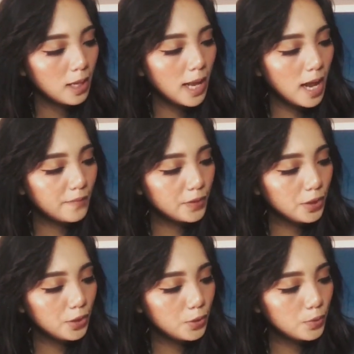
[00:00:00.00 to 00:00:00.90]
after
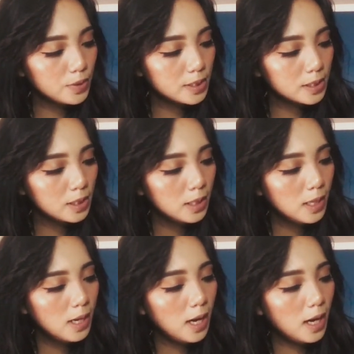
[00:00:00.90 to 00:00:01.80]
use,
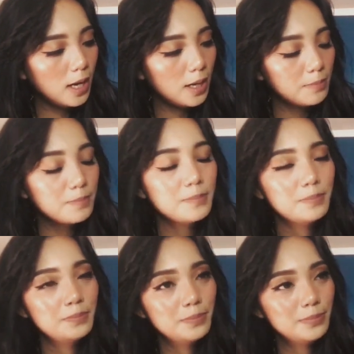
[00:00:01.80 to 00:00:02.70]

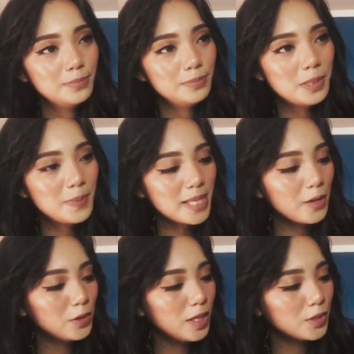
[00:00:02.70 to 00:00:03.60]
babasahin
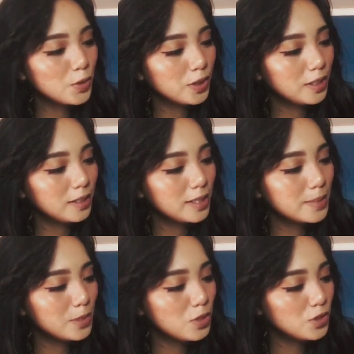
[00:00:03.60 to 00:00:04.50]
ko na ng shortcut kasi
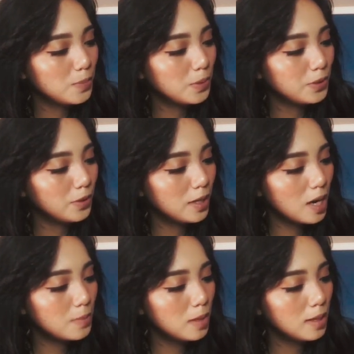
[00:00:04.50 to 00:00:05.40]
medyo jumbled yung
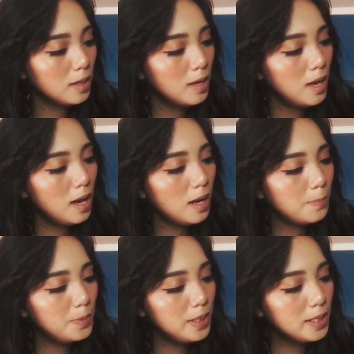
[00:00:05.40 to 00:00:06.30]
grammar.
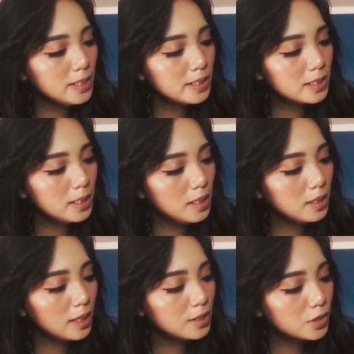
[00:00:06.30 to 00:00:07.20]
Please clean
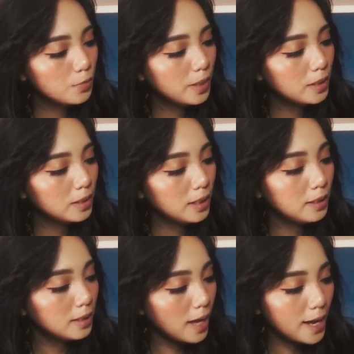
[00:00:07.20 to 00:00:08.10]
the instrument
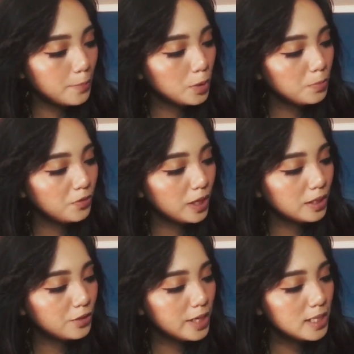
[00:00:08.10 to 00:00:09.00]
in time to prevent
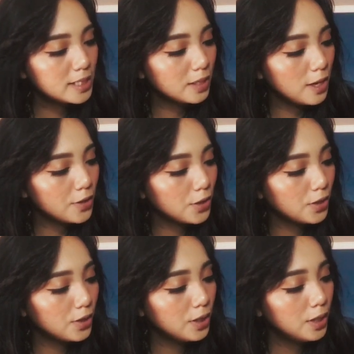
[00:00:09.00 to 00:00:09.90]
grease and
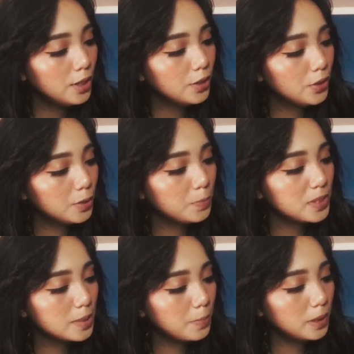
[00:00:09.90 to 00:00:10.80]
other dirt
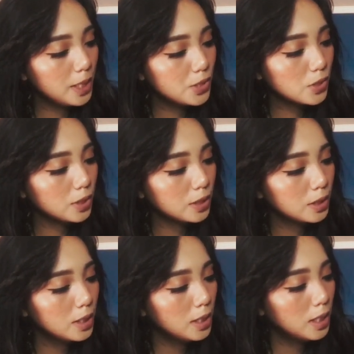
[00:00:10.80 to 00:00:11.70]
precipitation.
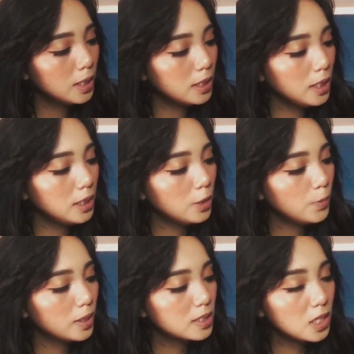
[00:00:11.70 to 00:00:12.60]
Clean it
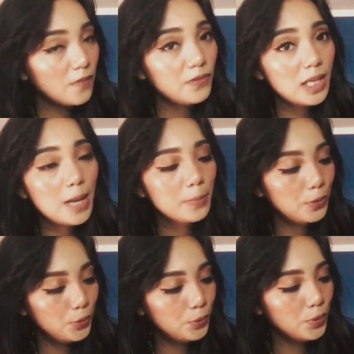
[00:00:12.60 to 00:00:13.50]
with a soft damp
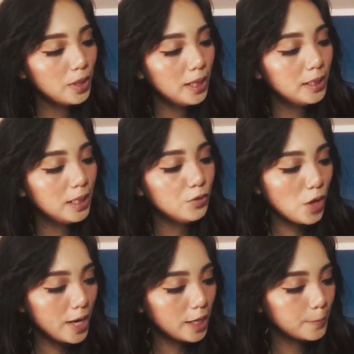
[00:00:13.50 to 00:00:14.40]
cloth and then
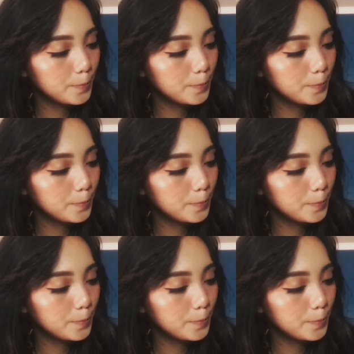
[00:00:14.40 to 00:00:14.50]
dry it.